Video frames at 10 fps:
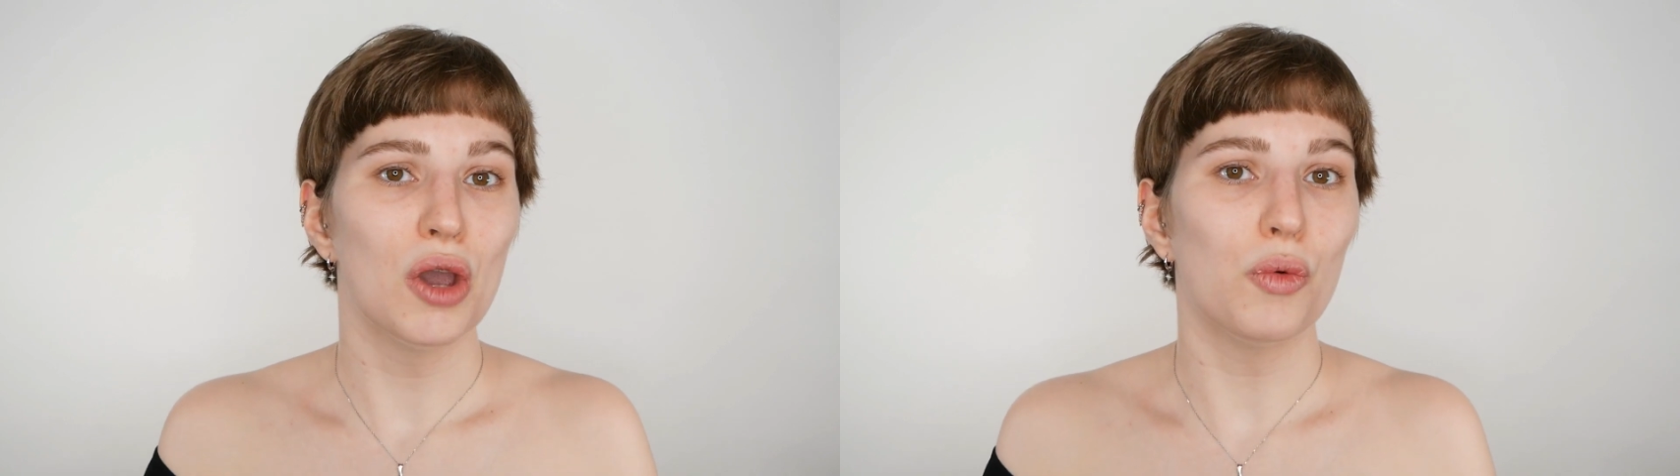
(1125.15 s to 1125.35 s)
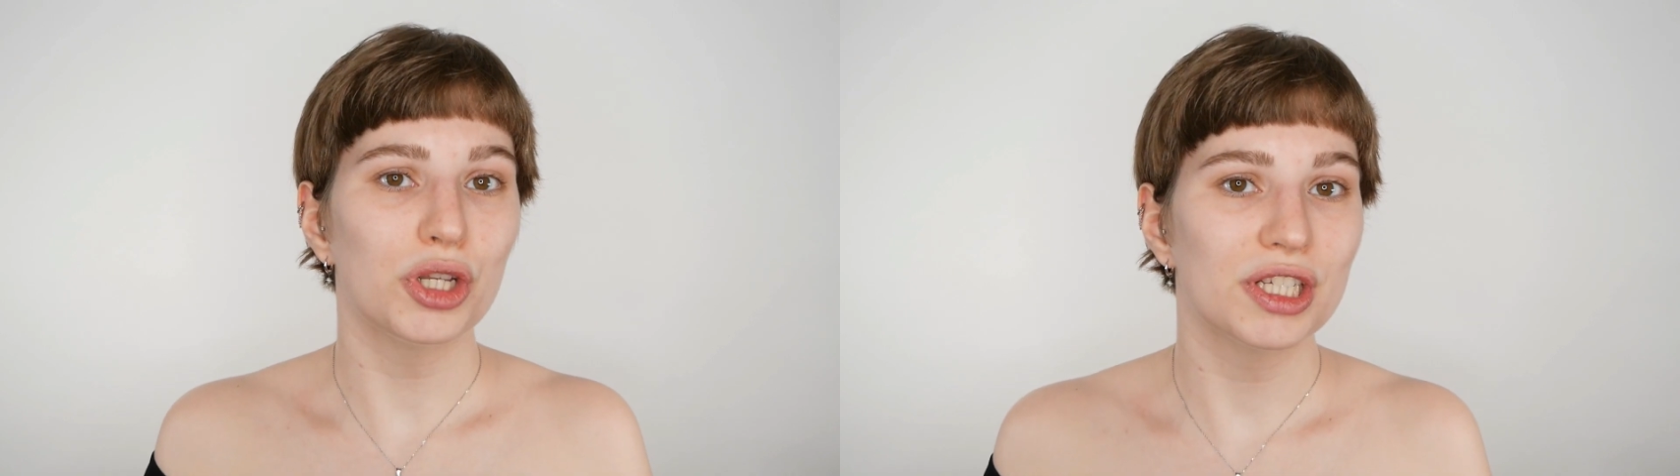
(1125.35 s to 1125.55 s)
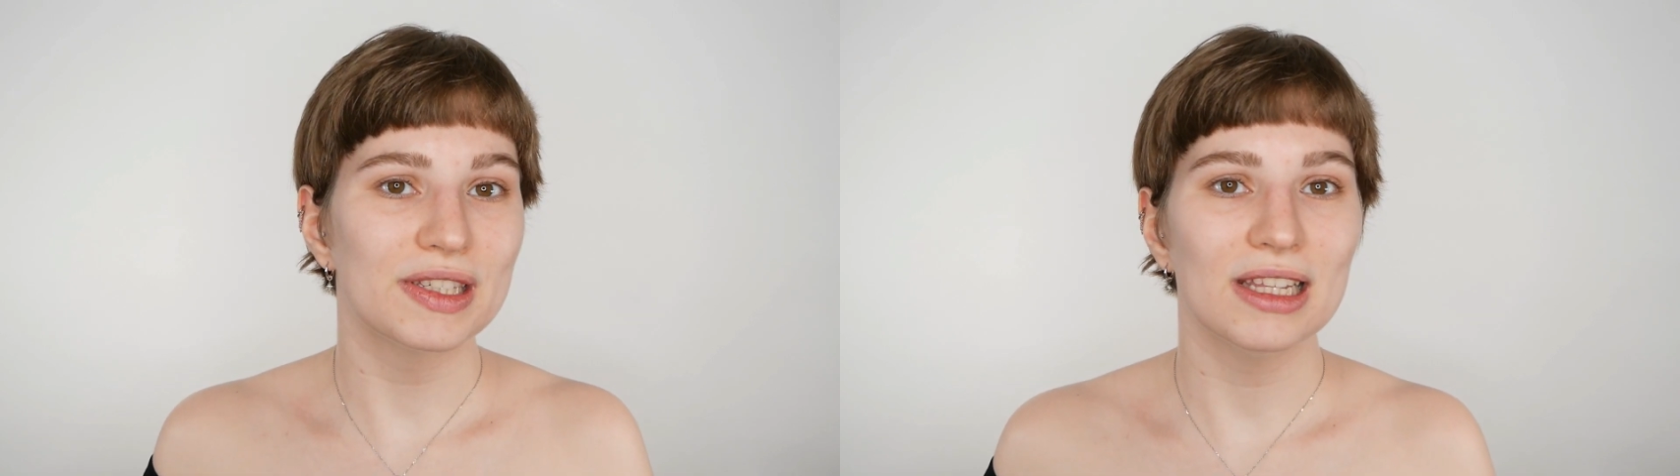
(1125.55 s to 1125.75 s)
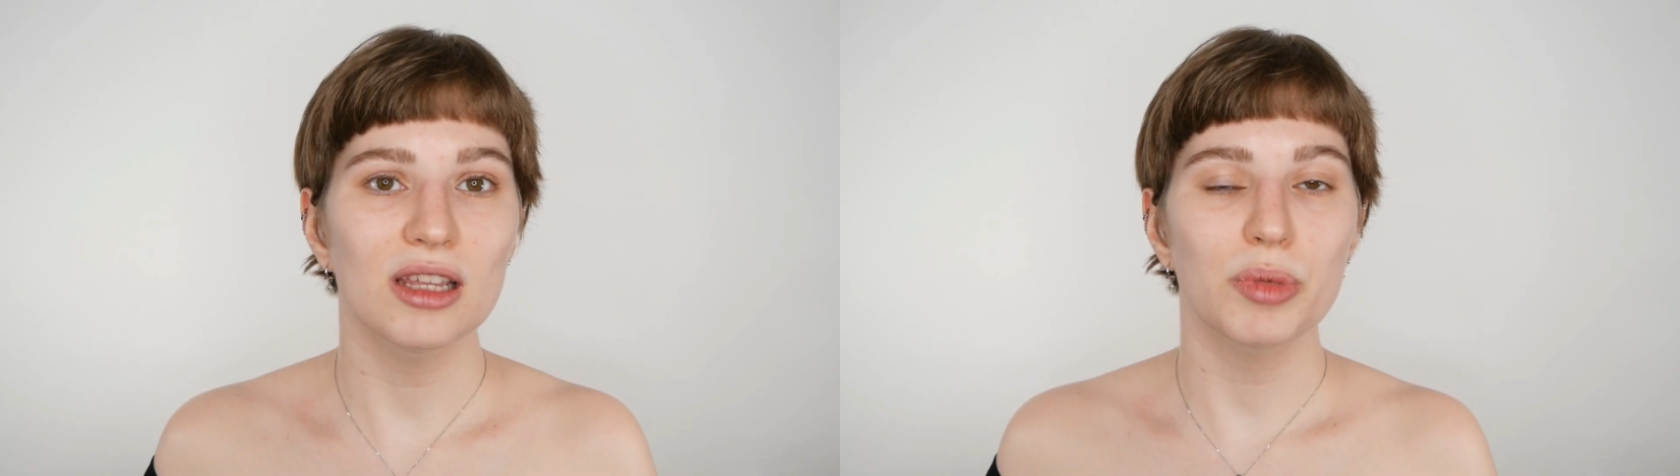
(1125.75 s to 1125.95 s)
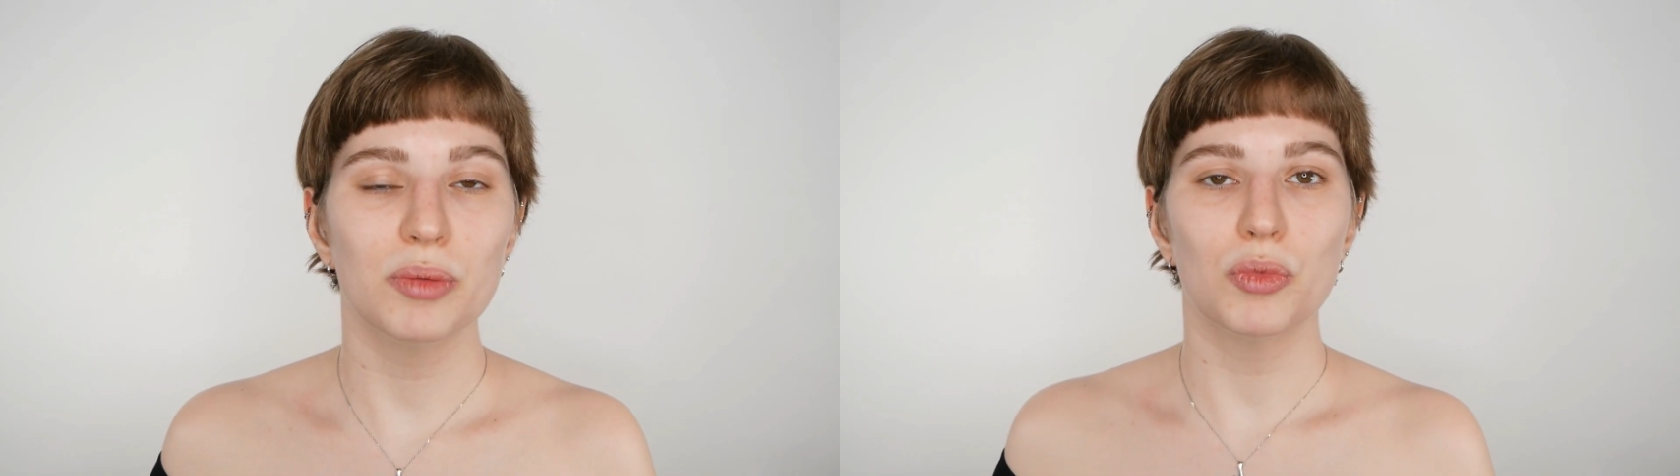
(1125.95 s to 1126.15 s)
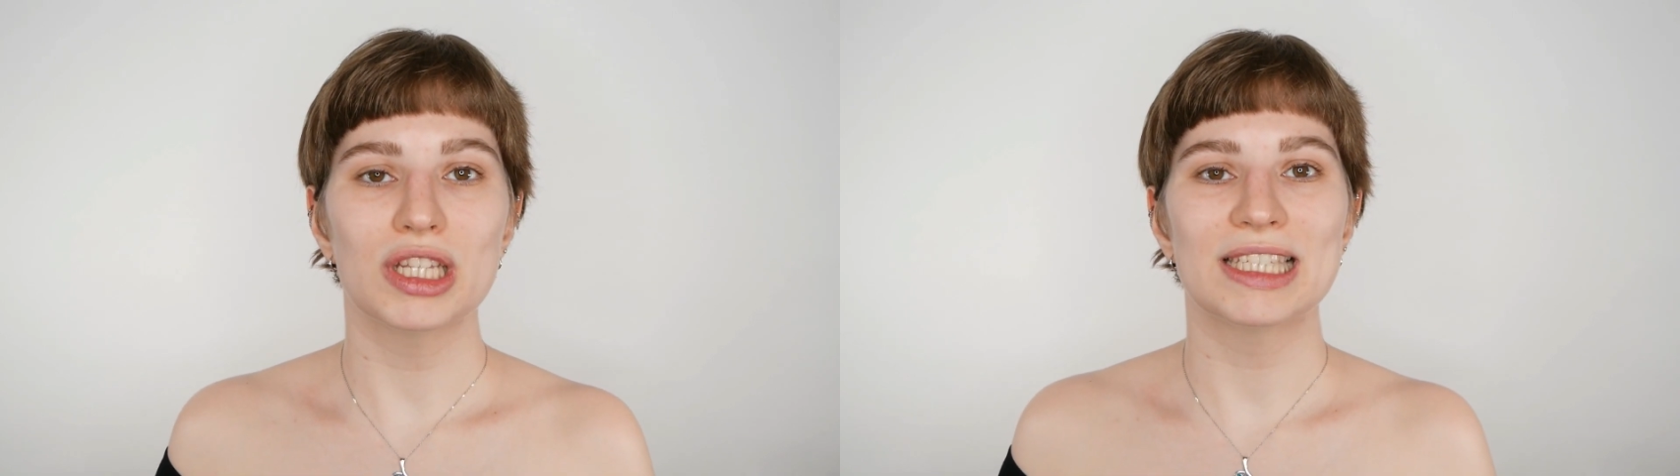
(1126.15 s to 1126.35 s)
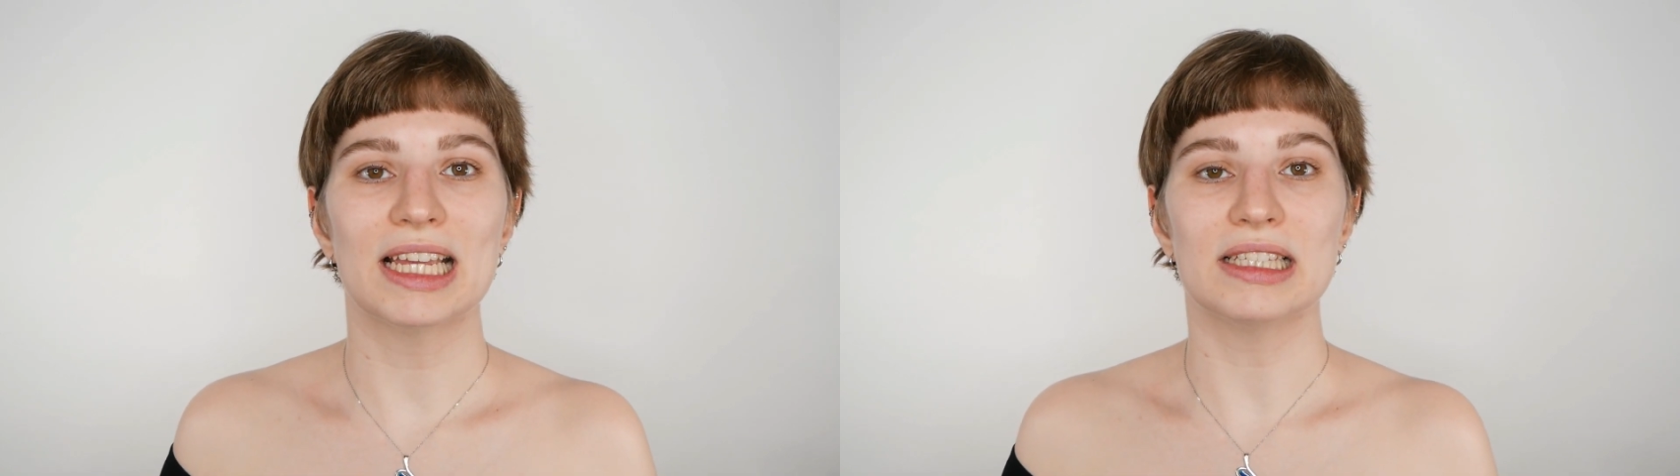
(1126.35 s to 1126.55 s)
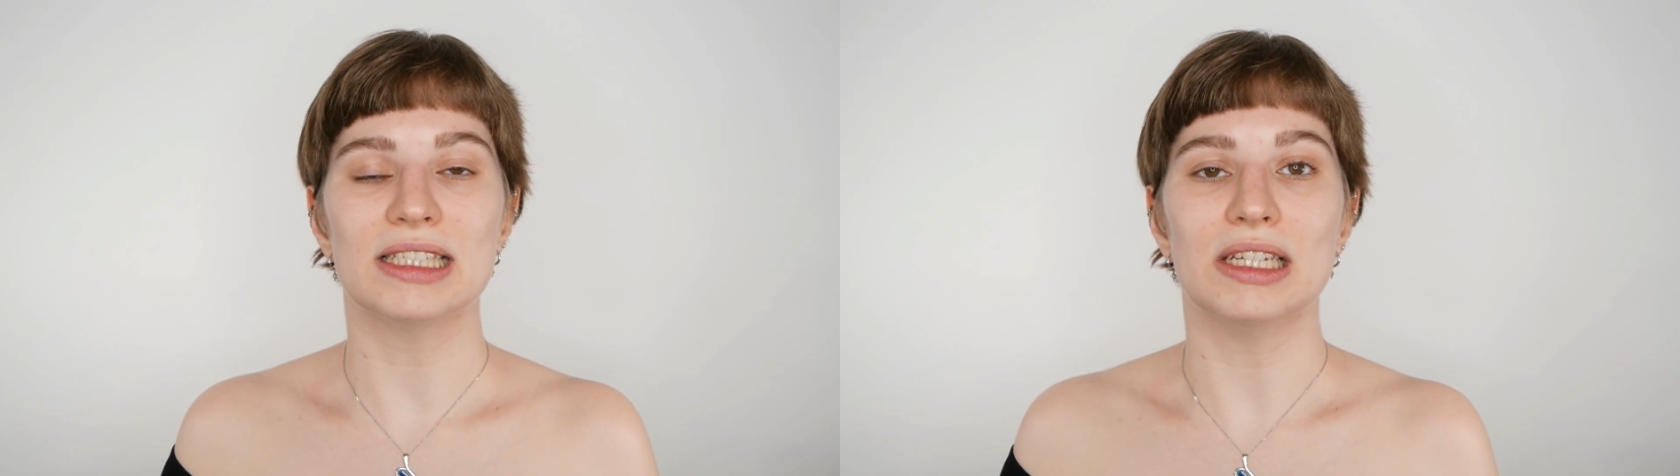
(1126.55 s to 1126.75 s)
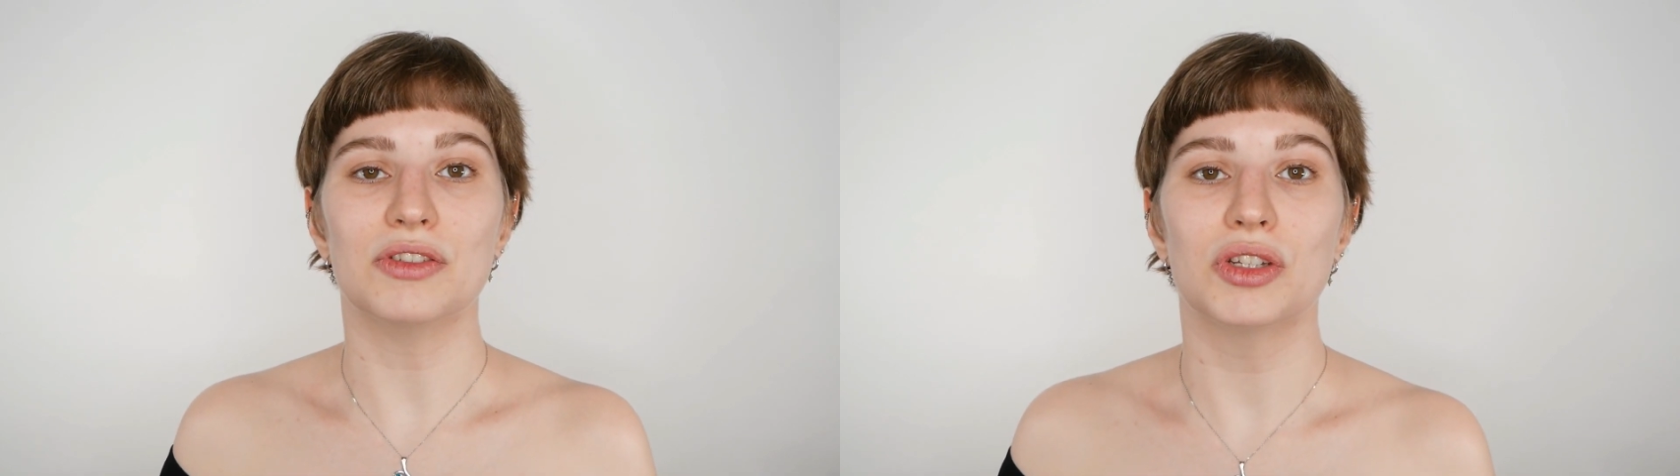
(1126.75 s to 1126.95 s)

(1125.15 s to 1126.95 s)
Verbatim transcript: which is still a bit more sensitive,